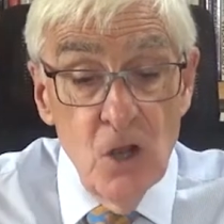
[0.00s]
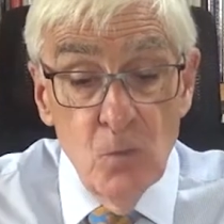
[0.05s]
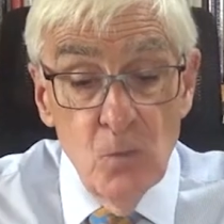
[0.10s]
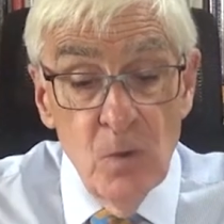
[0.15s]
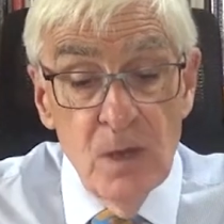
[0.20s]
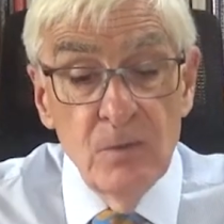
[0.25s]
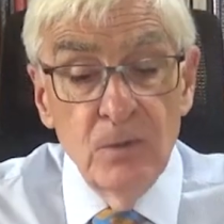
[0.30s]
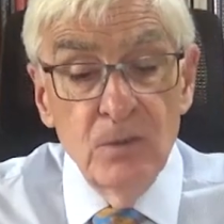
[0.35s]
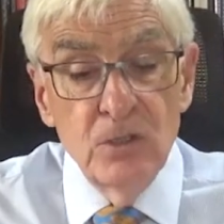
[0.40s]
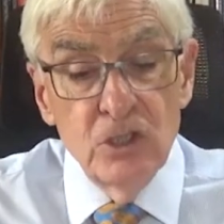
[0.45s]

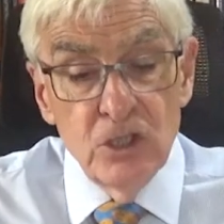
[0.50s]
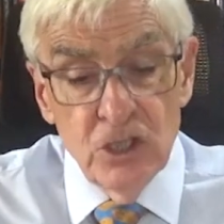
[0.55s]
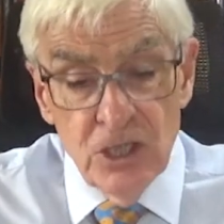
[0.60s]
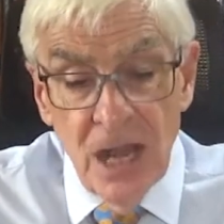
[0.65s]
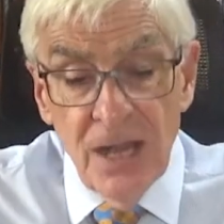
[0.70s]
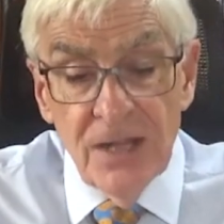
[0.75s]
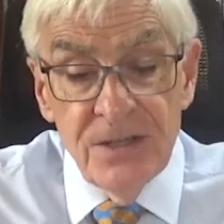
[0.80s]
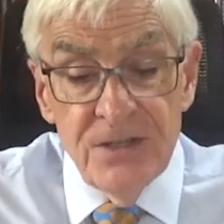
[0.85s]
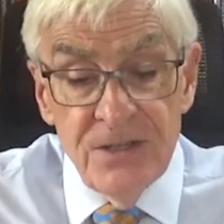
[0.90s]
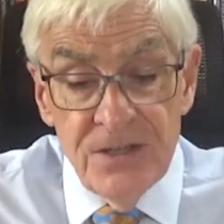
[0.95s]
We will
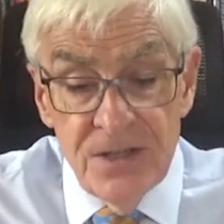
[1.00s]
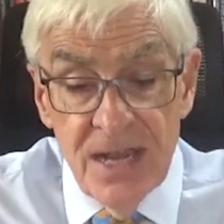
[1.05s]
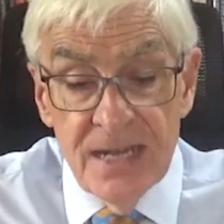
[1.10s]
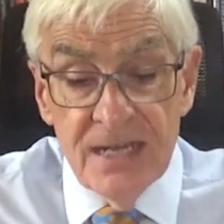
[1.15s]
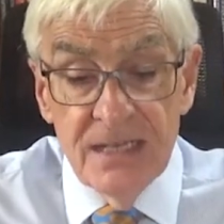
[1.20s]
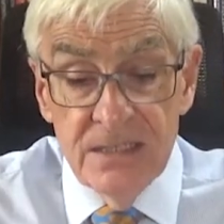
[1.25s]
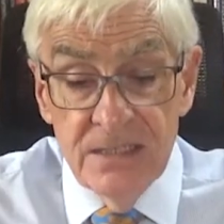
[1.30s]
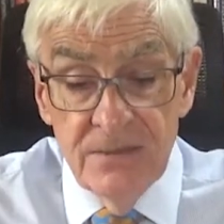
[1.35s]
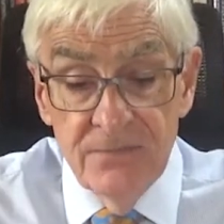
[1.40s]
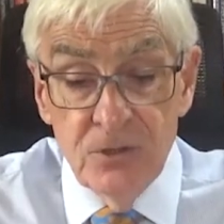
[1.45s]
shun
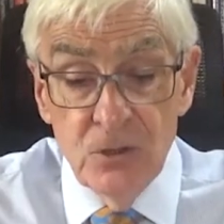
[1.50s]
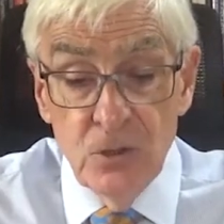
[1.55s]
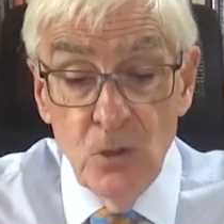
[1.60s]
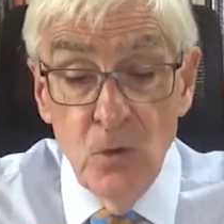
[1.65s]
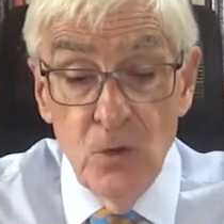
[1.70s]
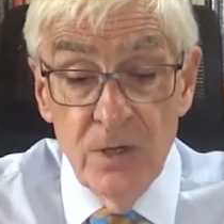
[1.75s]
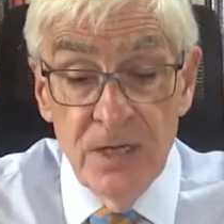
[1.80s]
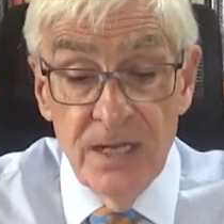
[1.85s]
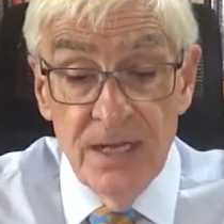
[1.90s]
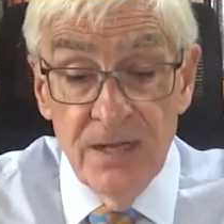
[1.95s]
negative
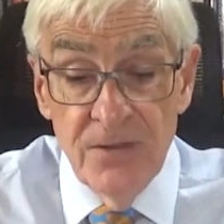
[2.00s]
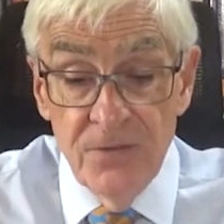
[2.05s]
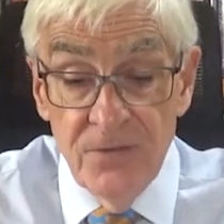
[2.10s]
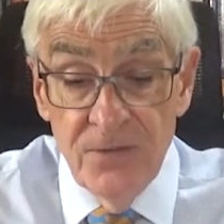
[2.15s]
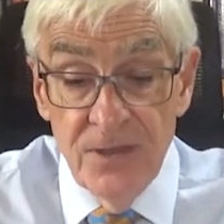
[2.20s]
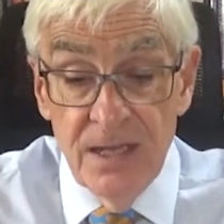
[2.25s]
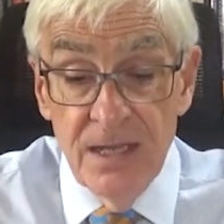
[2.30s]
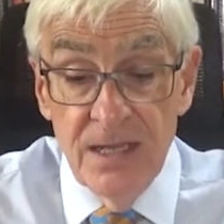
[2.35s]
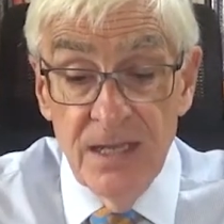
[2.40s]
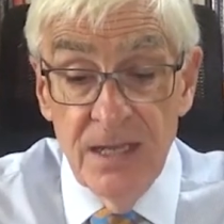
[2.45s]
talking and
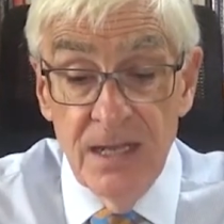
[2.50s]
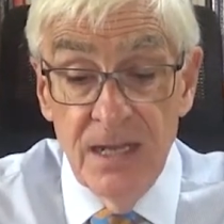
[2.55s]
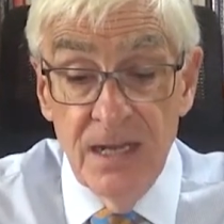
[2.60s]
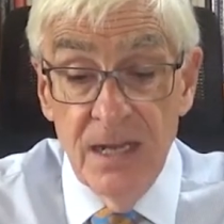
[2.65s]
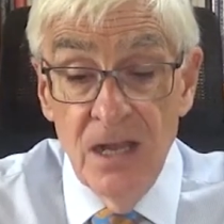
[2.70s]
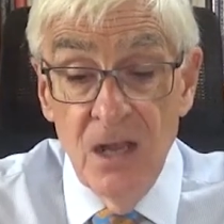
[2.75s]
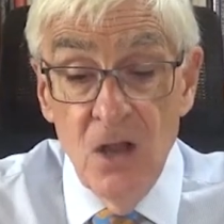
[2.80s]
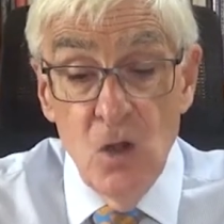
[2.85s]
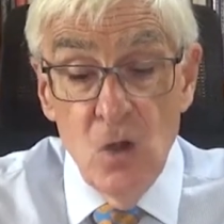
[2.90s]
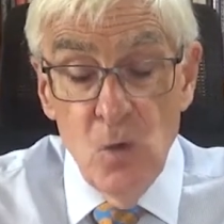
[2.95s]
thinking.